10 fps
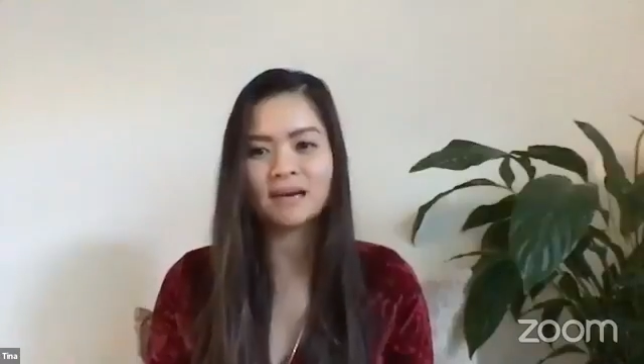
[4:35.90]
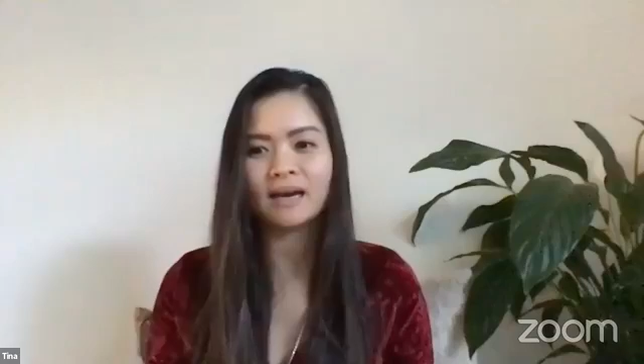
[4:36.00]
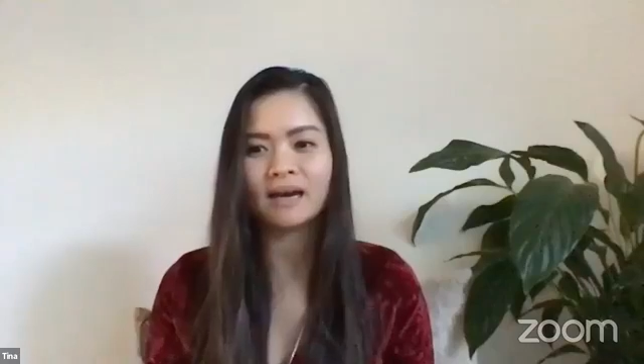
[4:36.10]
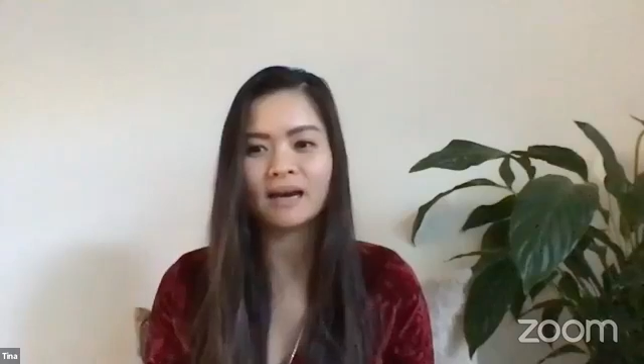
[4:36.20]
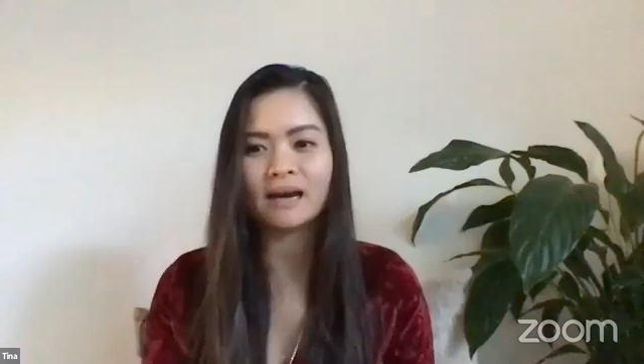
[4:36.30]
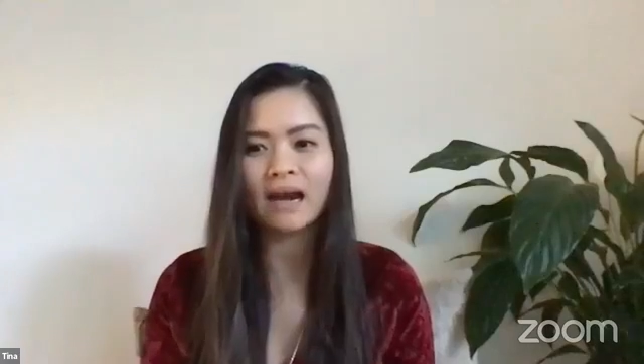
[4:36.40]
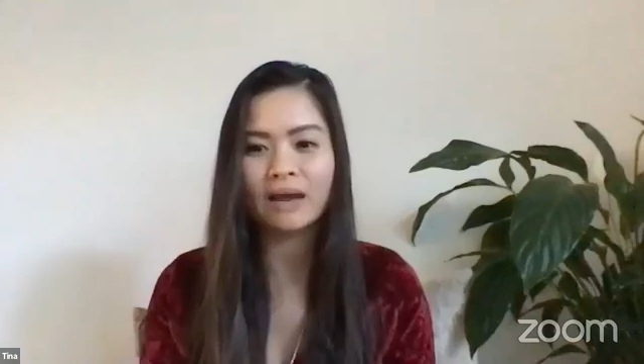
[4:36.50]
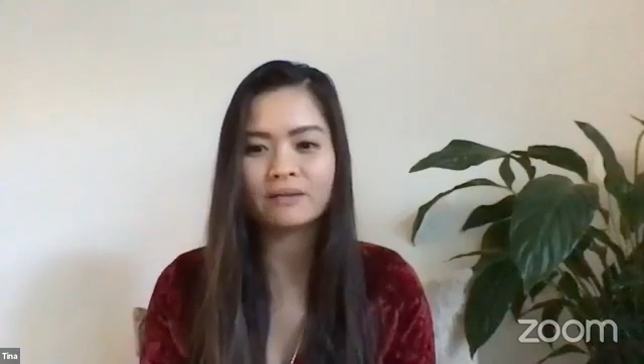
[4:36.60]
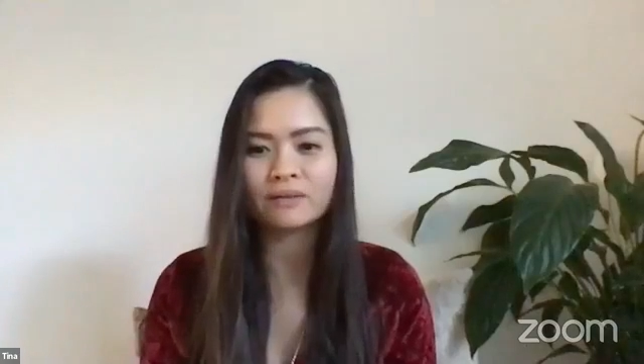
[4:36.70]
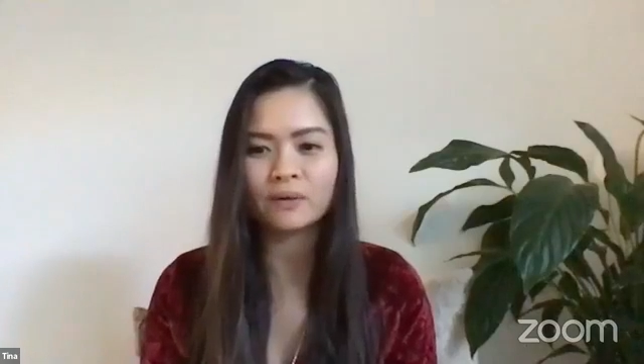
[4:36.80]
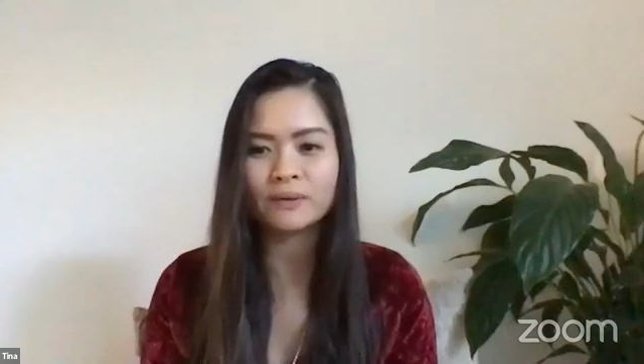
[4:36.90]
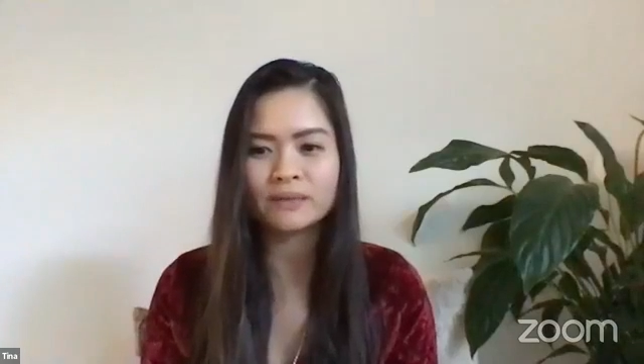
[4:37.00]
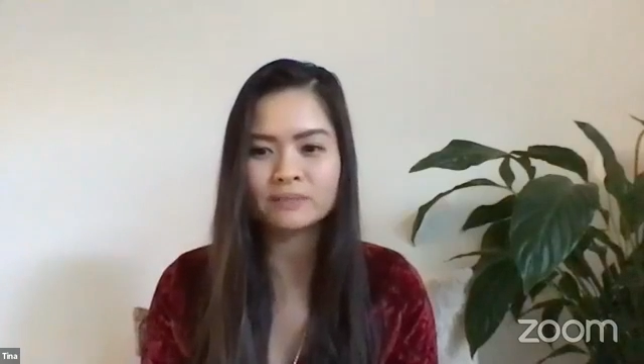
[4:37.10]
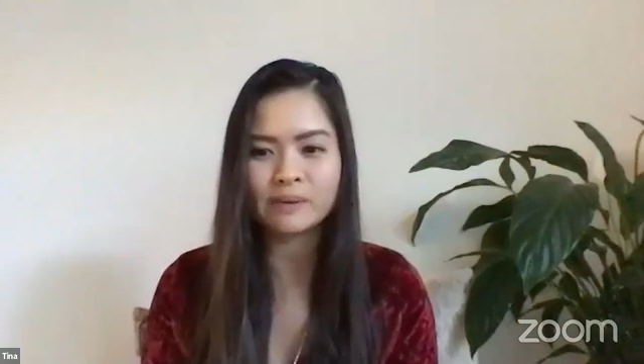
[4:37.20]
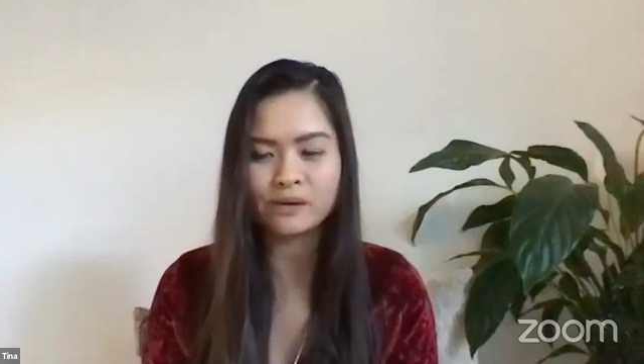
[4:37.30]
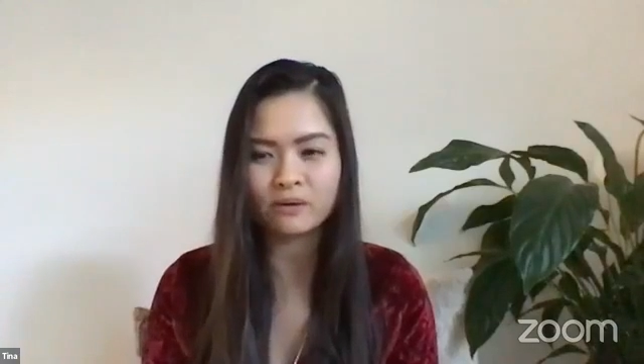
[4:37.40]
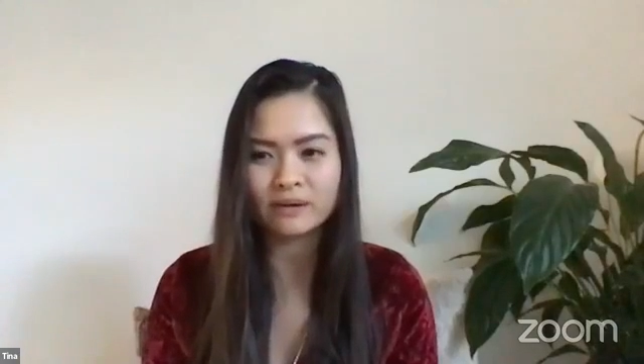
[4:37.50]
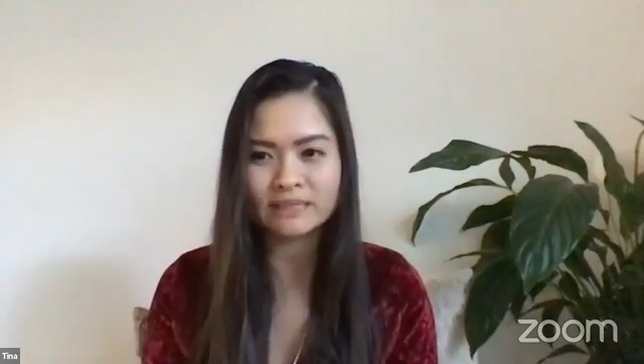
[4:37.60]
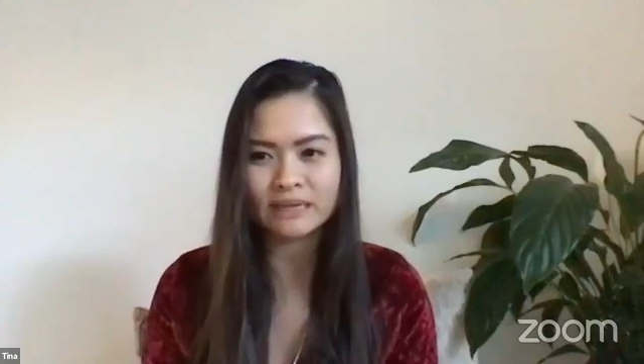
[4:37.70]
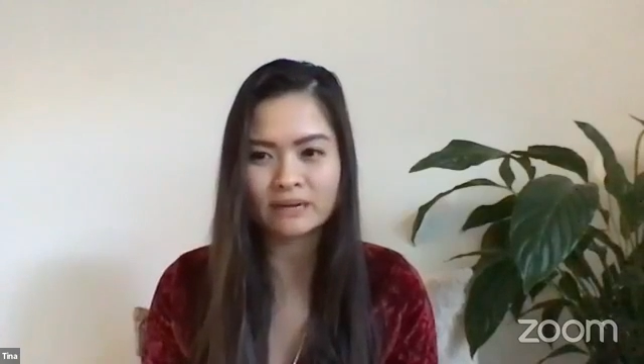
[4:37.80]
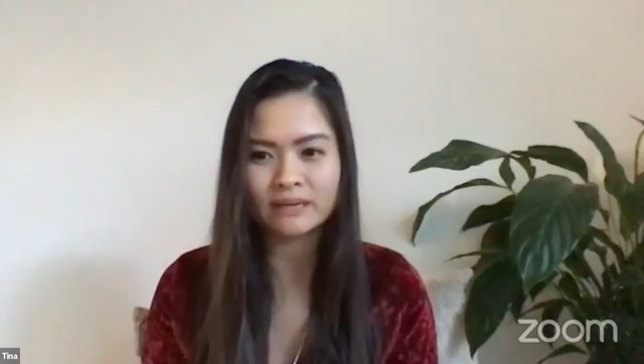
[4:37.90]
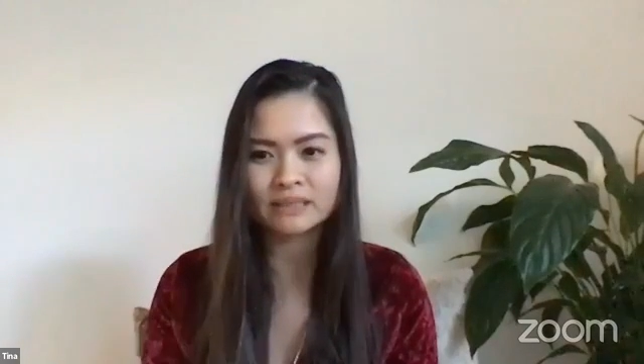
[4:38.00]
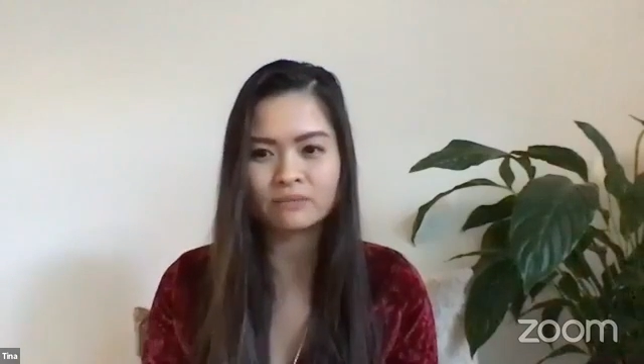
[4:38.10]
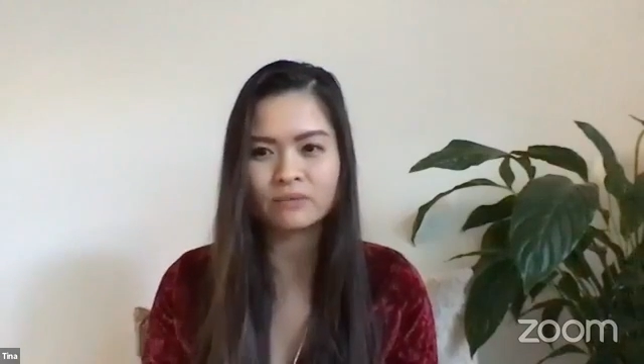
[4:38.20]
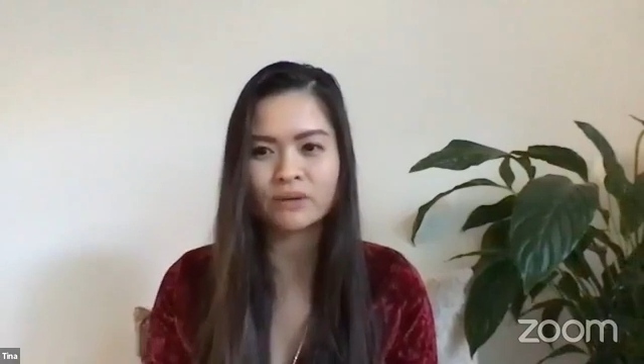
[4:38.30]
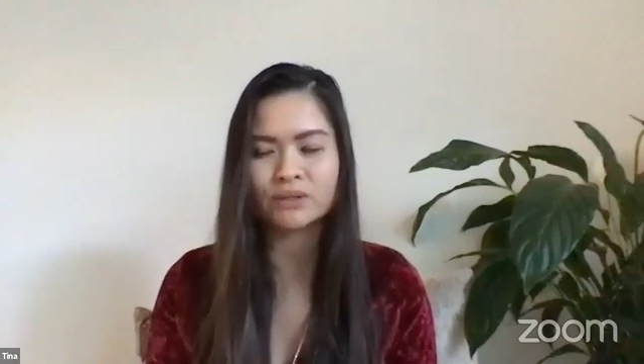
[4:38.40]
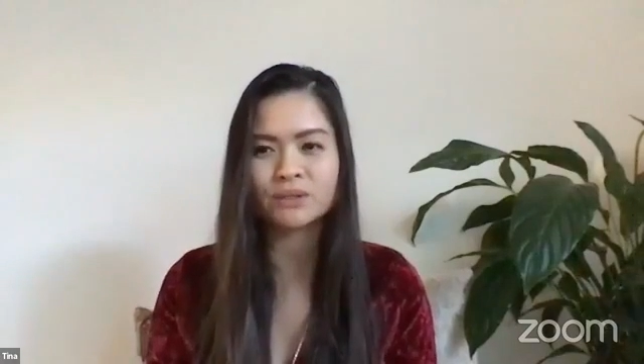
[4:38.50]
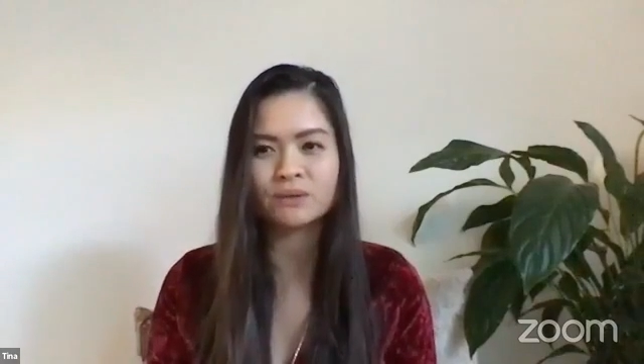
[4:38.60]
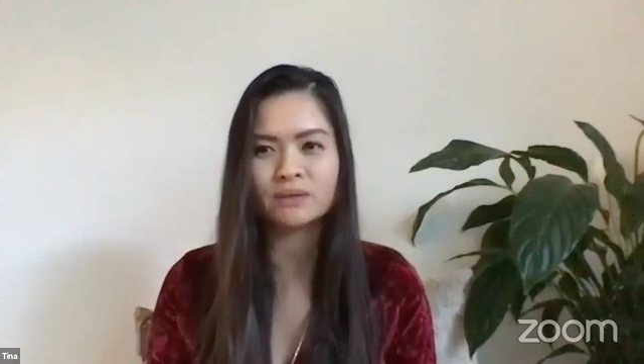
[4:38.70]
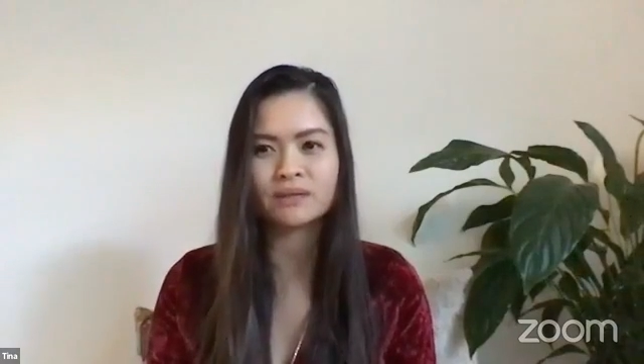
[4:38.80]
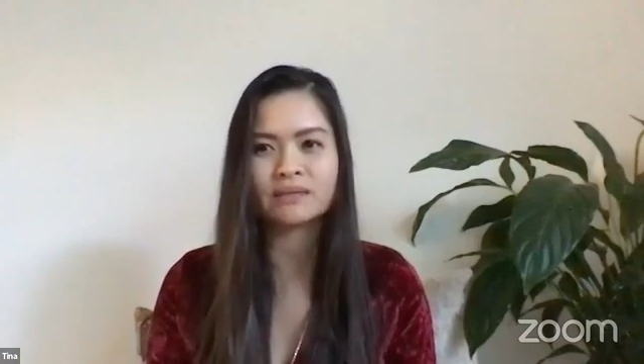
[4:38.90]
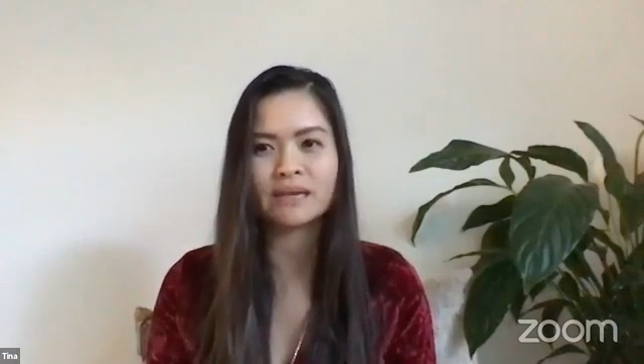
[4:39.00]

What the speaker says: I've always been in Orange County except for 2 years.